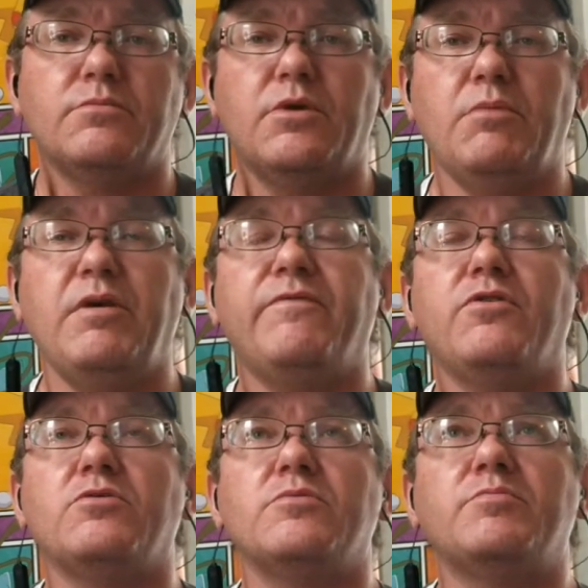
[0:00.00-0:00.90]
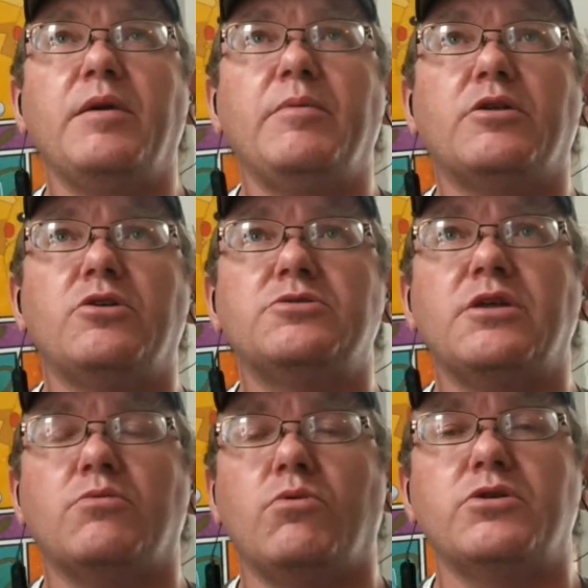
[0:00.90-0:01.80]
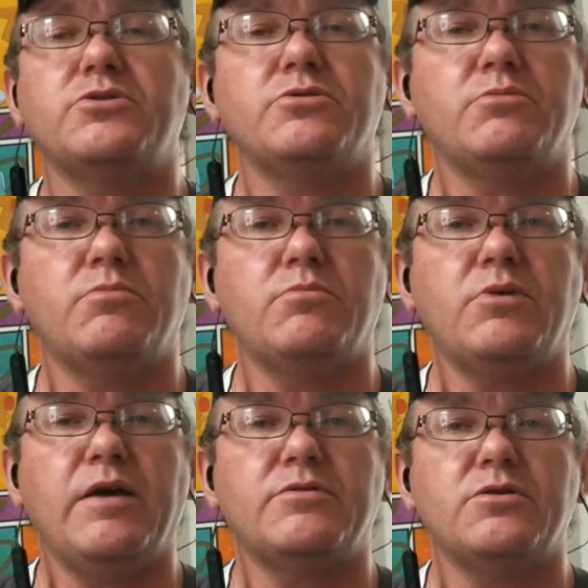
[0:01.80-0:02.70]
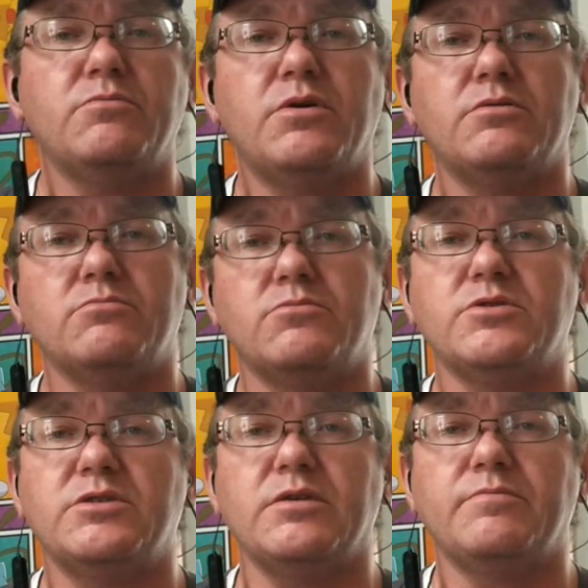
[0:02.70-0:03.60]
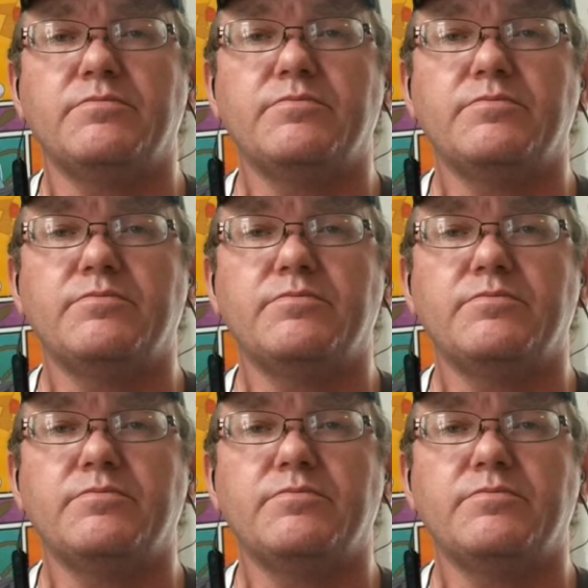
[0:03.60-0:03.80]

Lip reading: It may be close to like 1 or 2 in the afternoon, but we'll see.